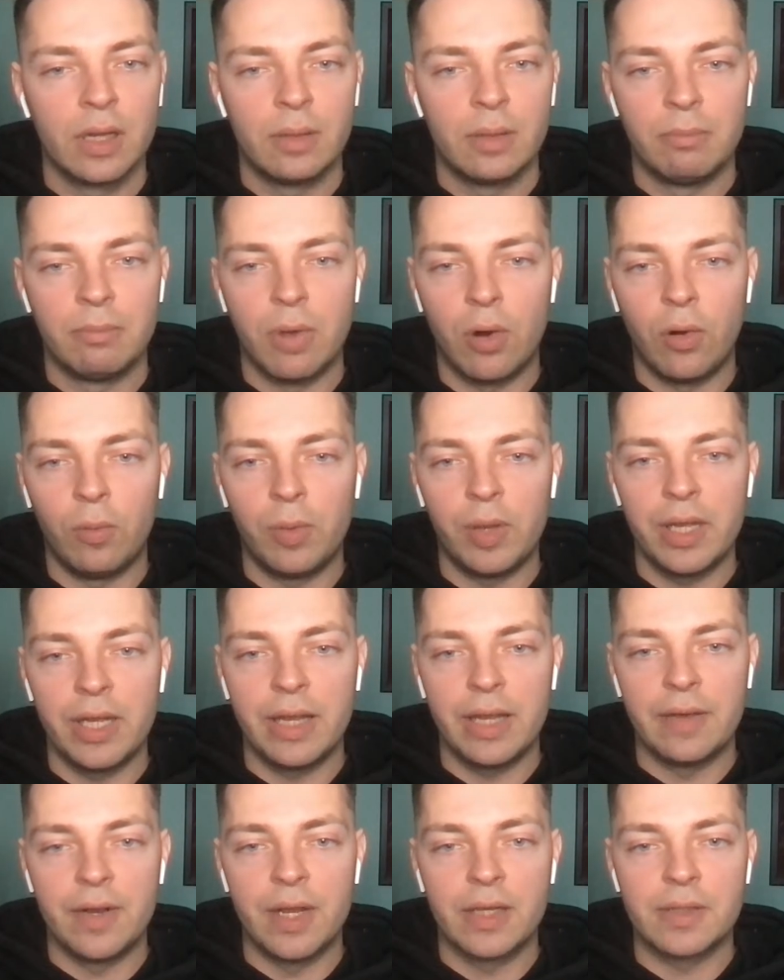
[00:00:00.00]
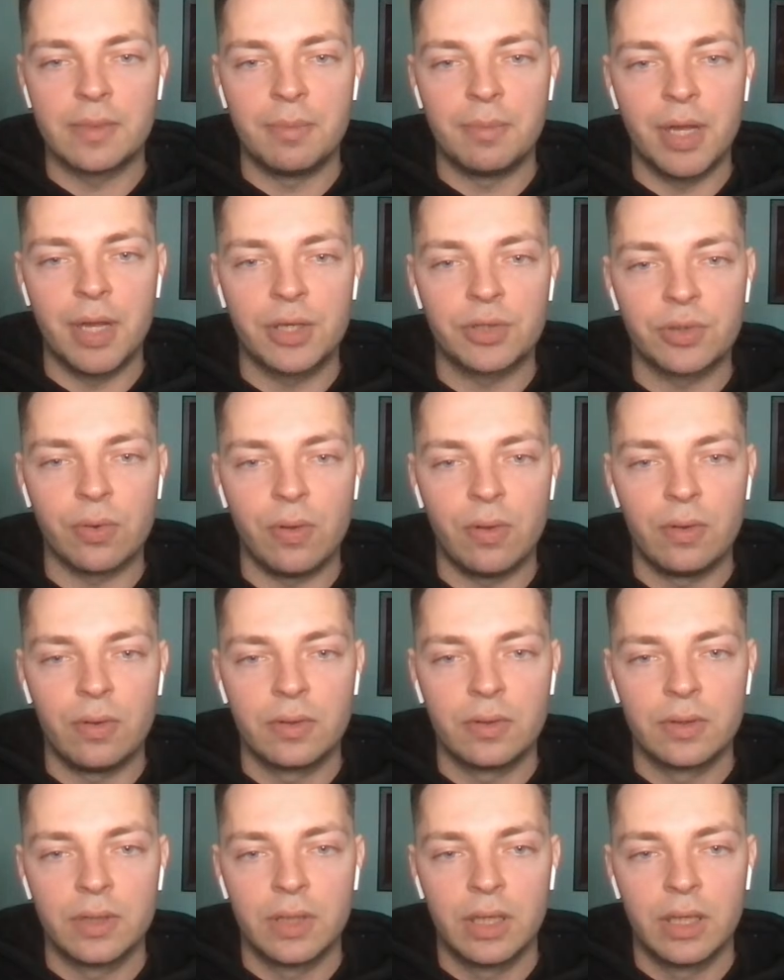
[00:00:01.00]
Mobley giving it to Mitchell.
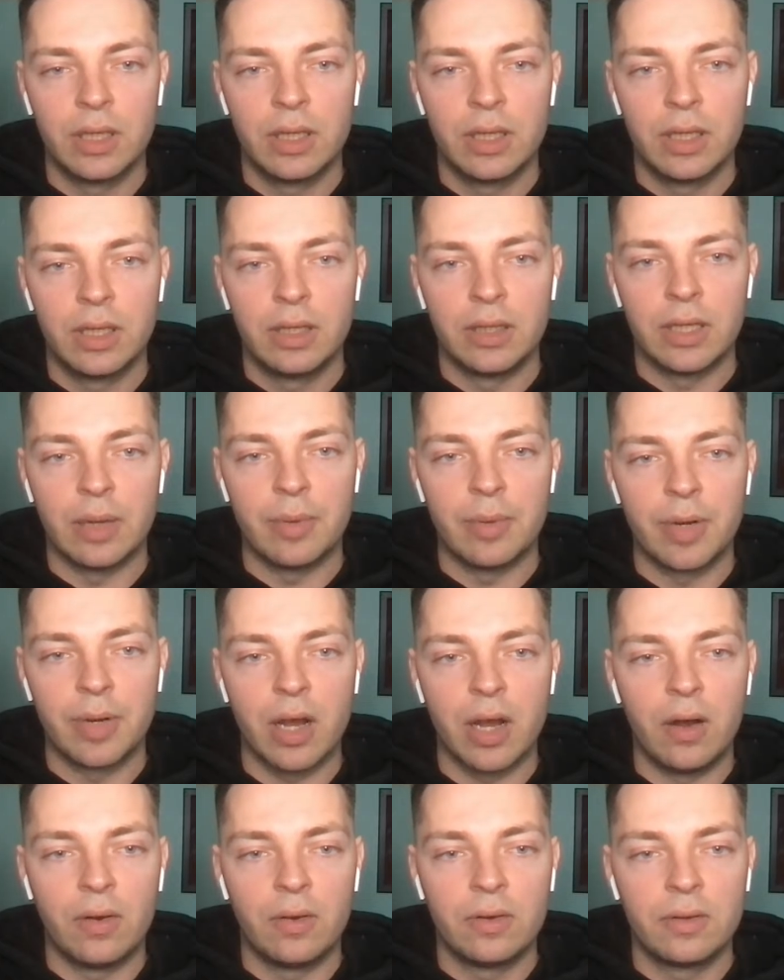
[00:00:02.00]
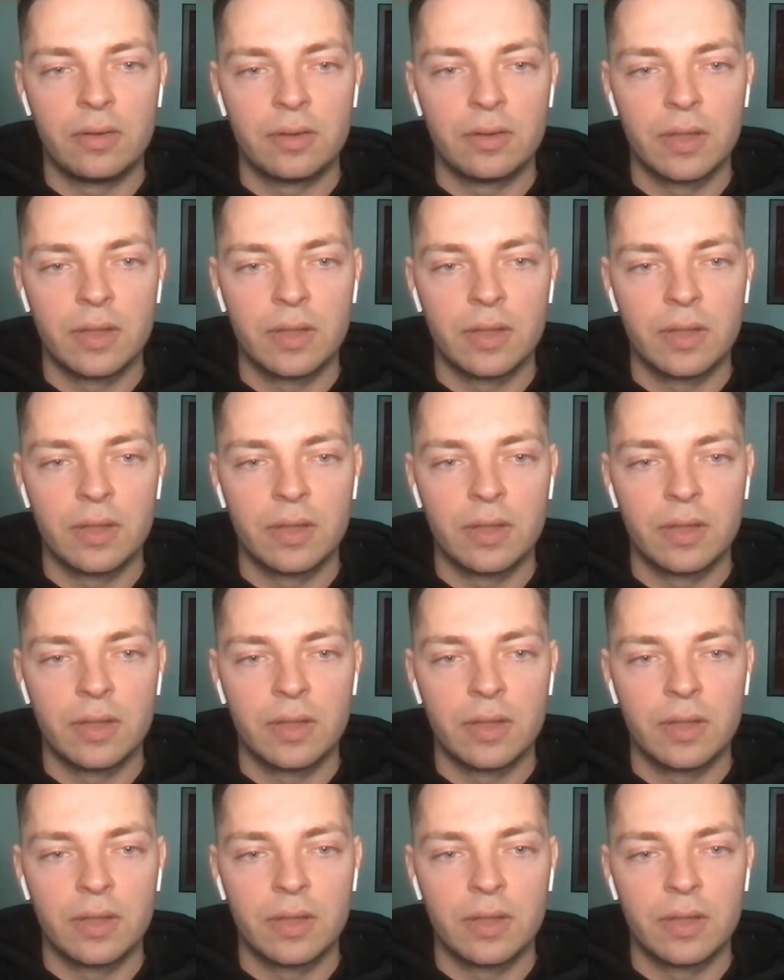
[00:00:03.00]
Here we go.